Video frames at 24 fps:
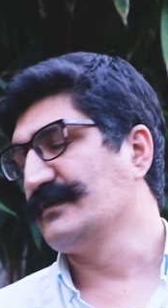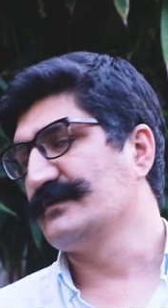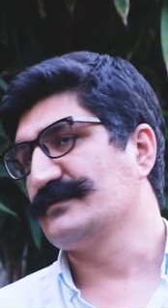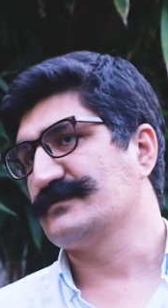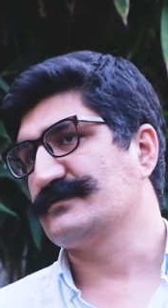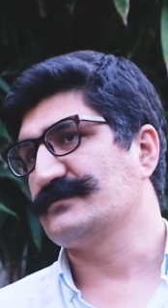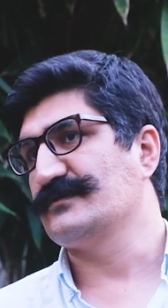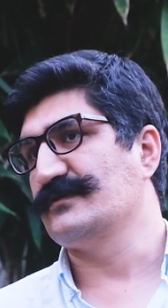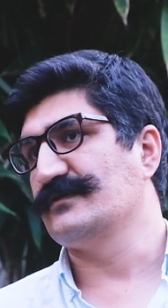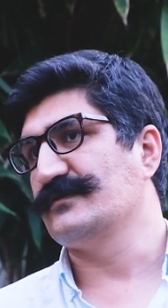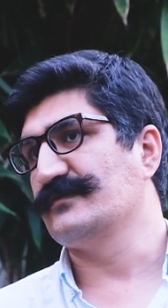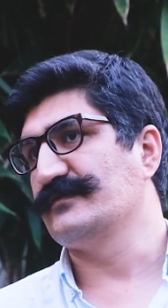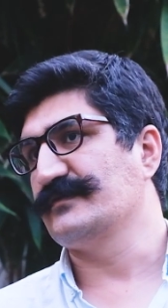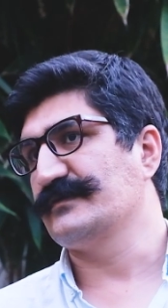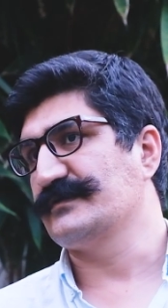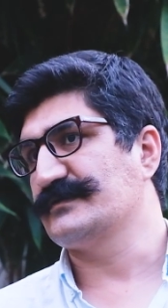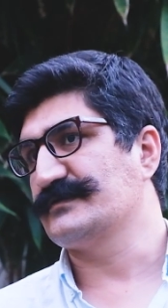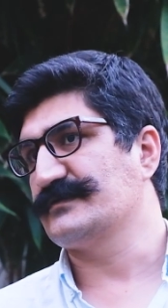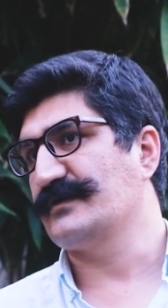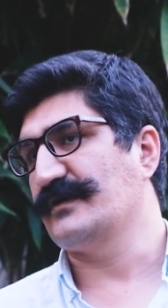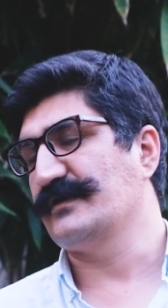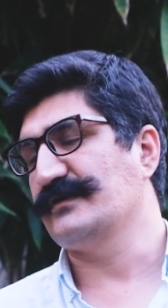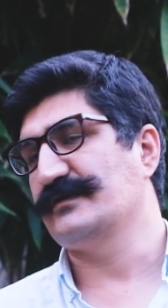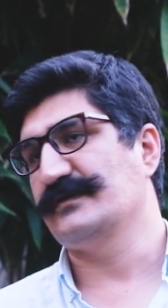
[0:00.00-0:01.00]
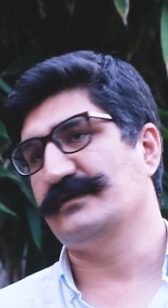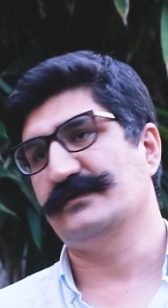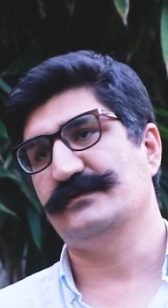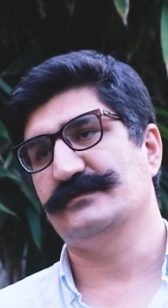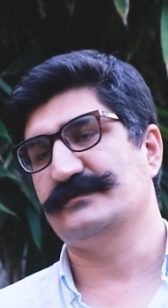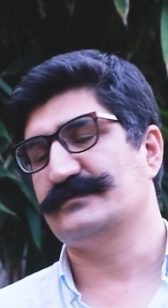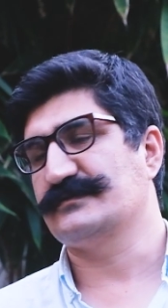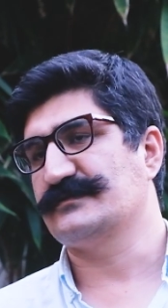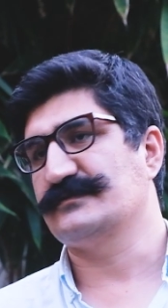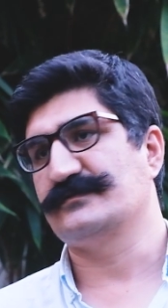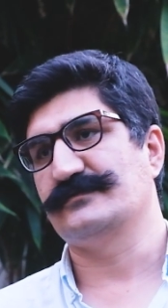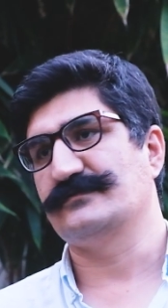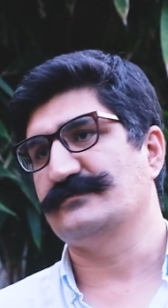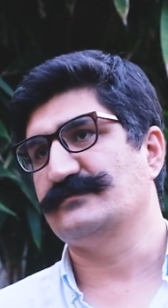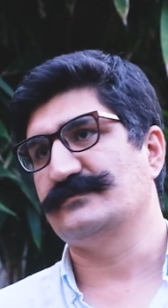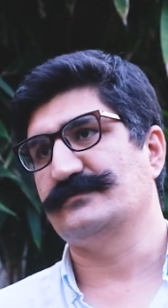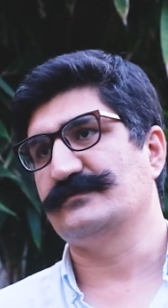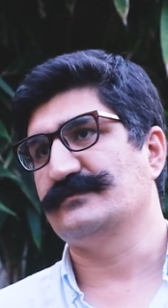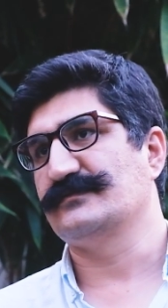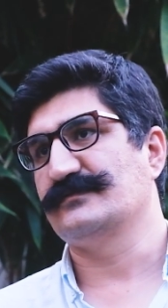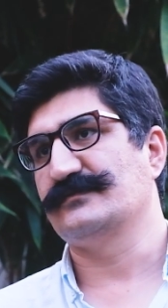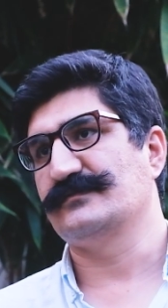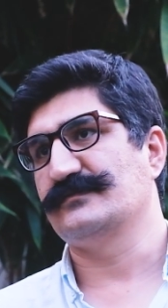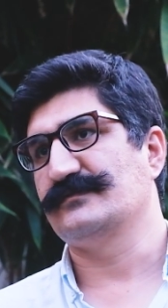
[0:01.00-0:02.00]
So we decided is
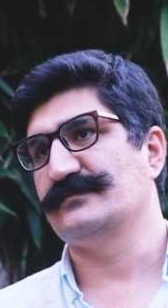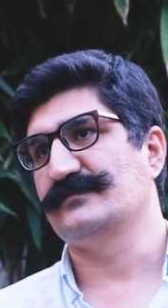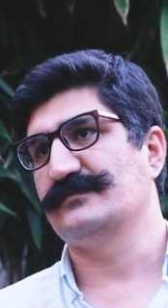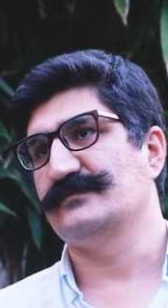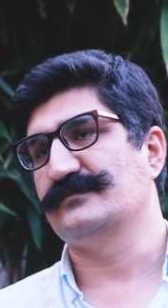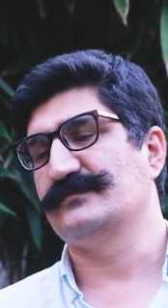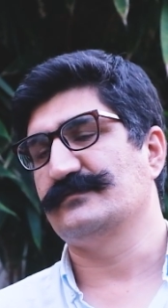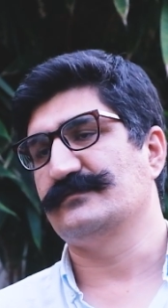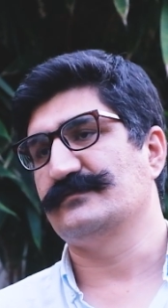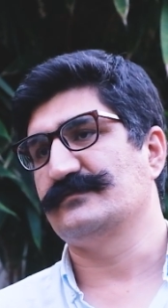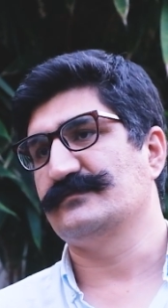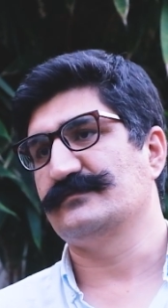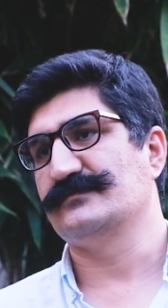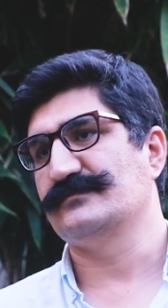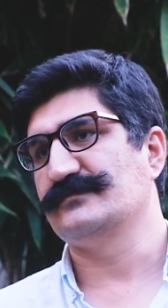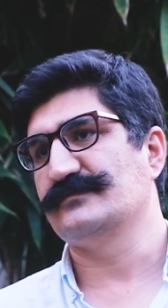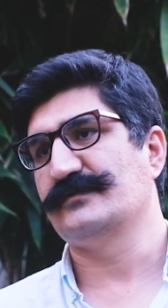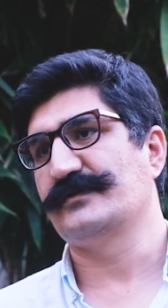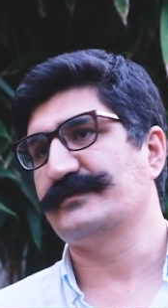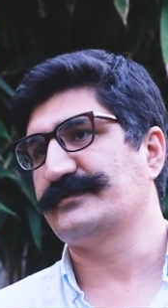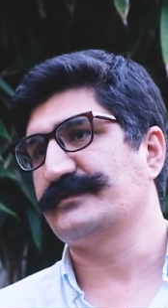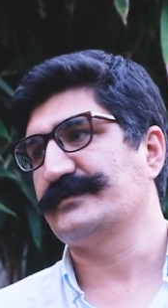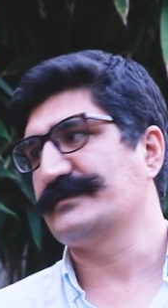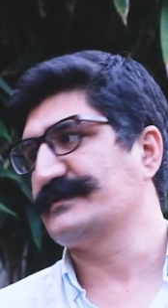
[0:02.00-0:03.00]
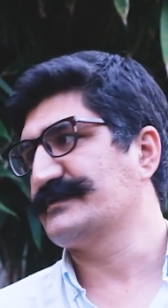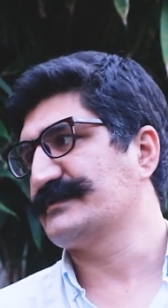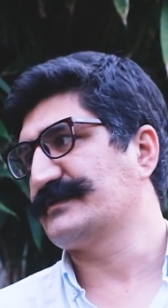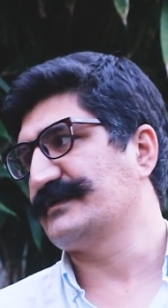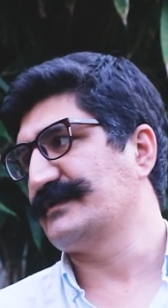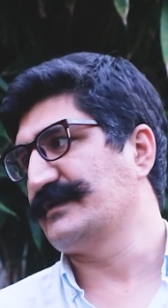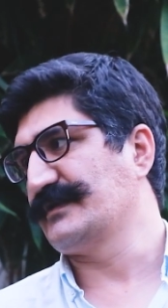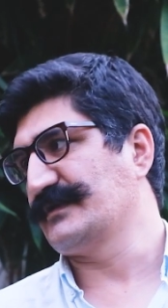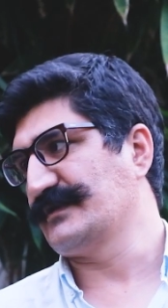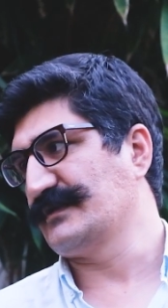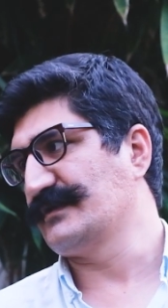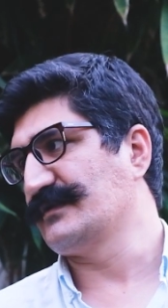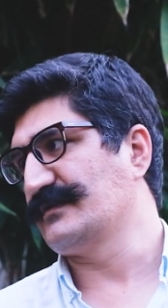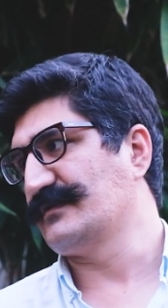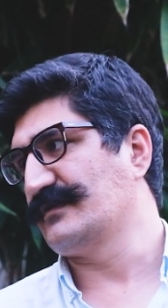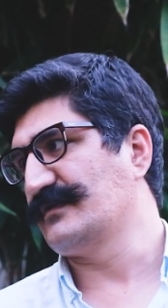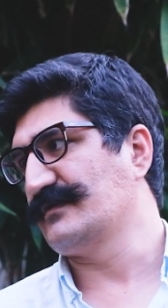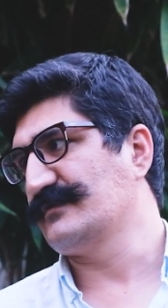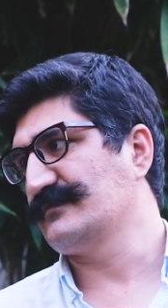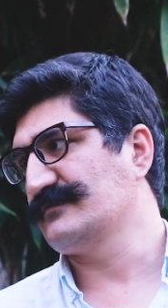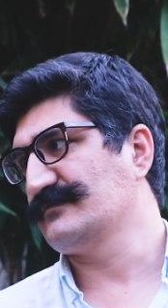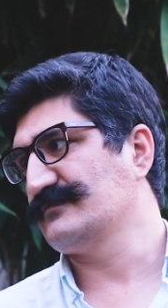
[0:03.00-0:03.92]
nothing screening in Iran.